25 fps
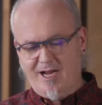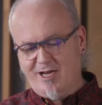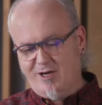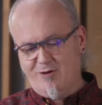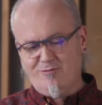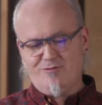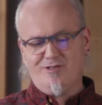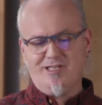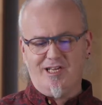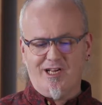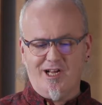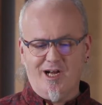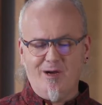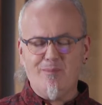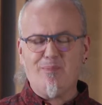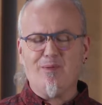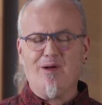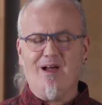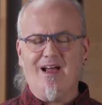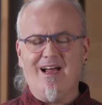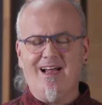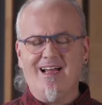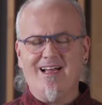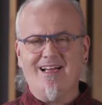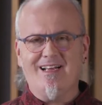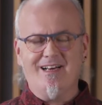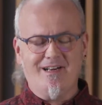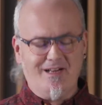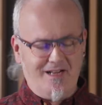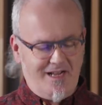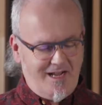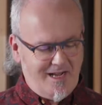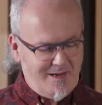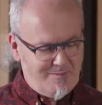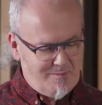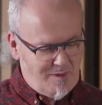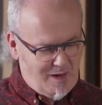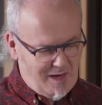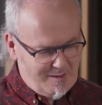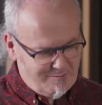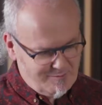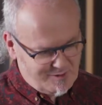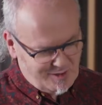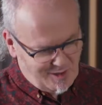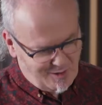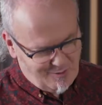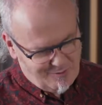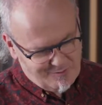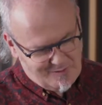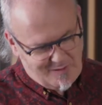looked it up and I'm
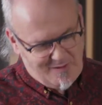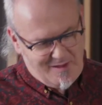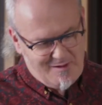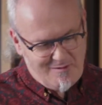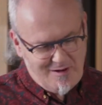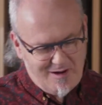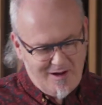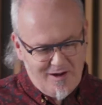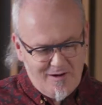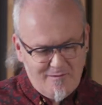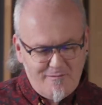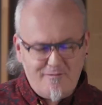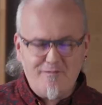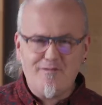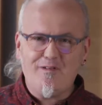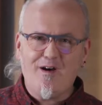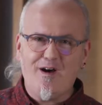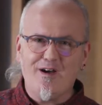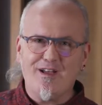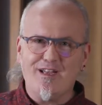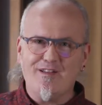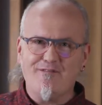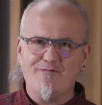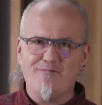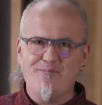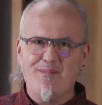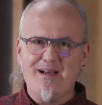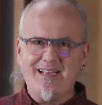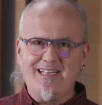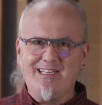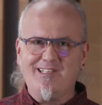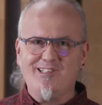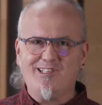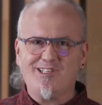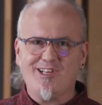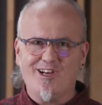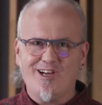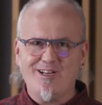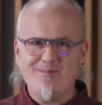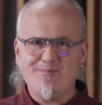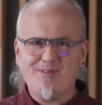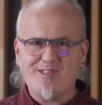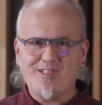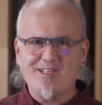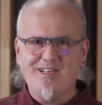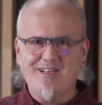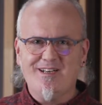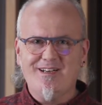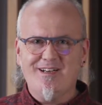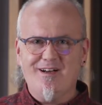told that there are 5 main
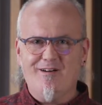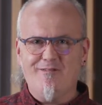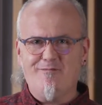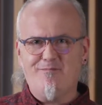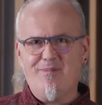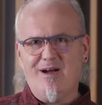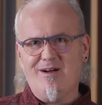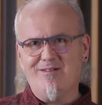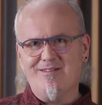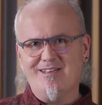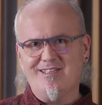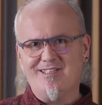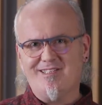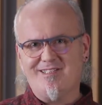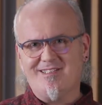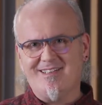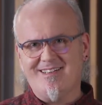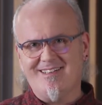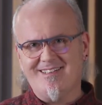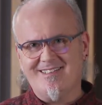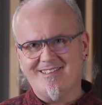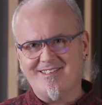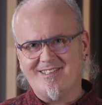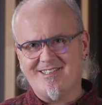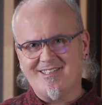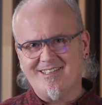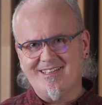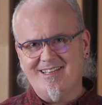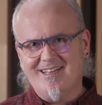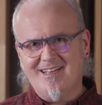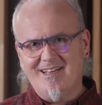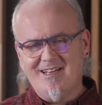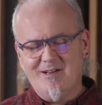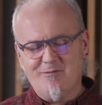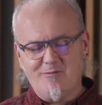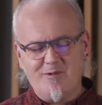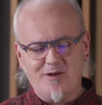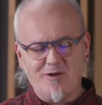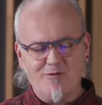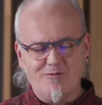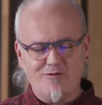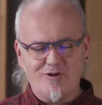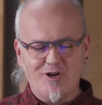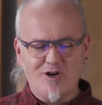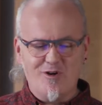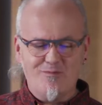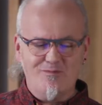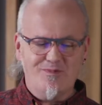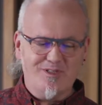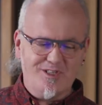types of Polish dance. We all
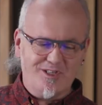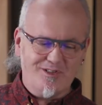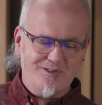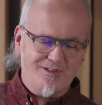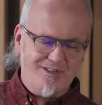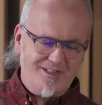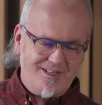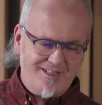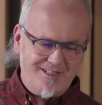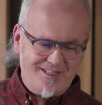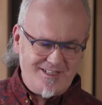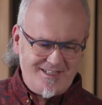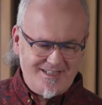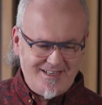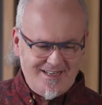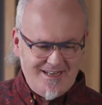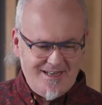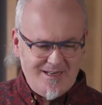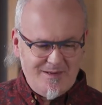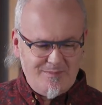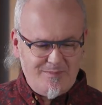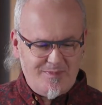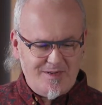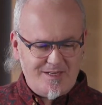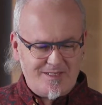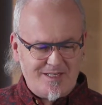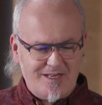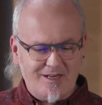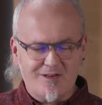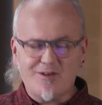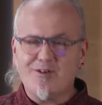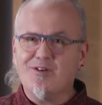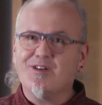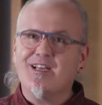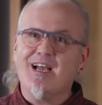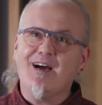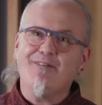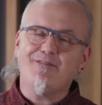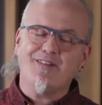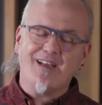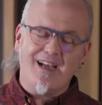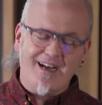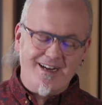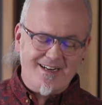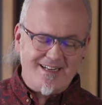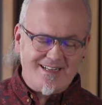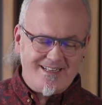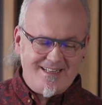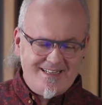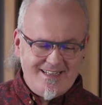know mazurkas, but a
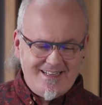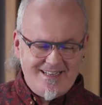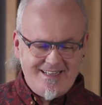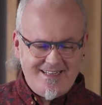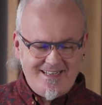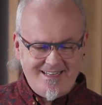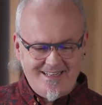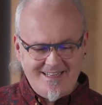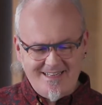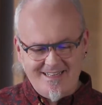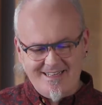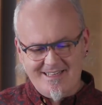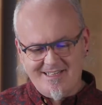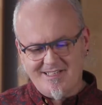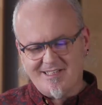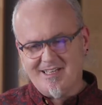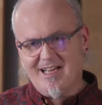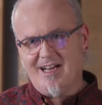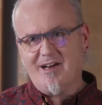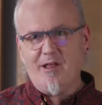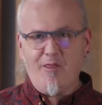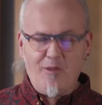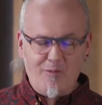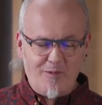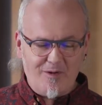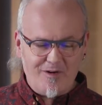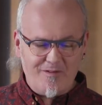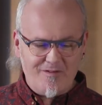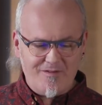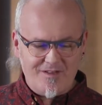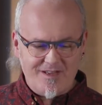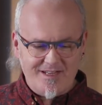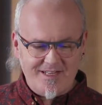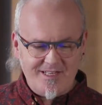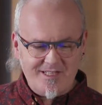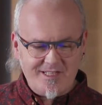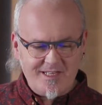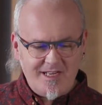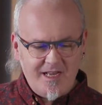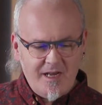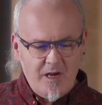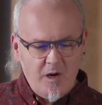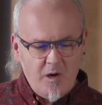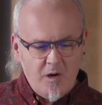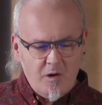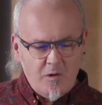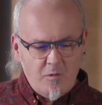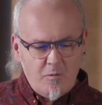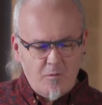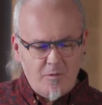Kujawiak is another one of these,
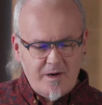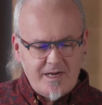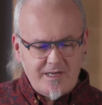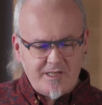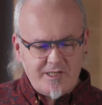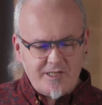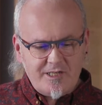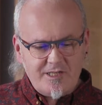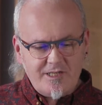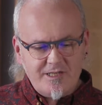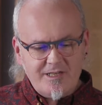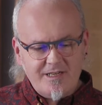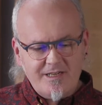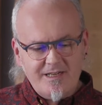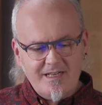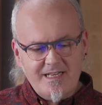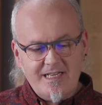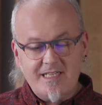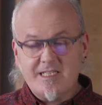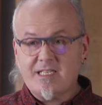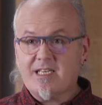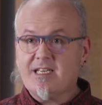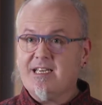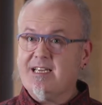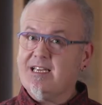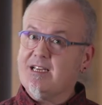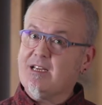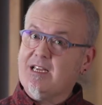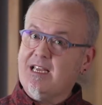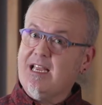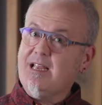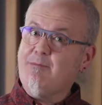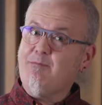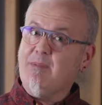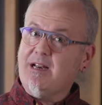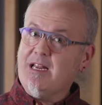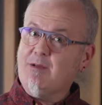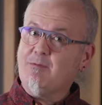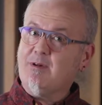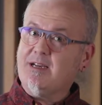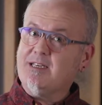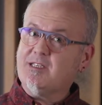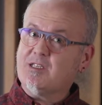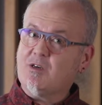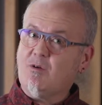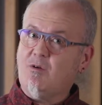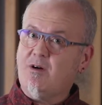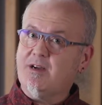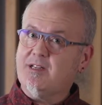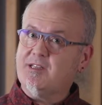which is in many ways
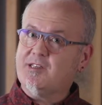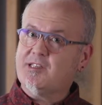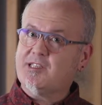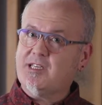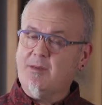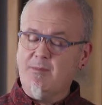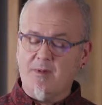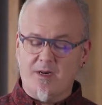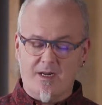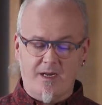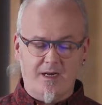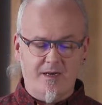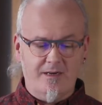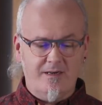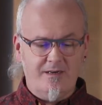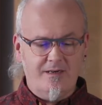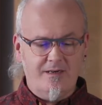quite similar,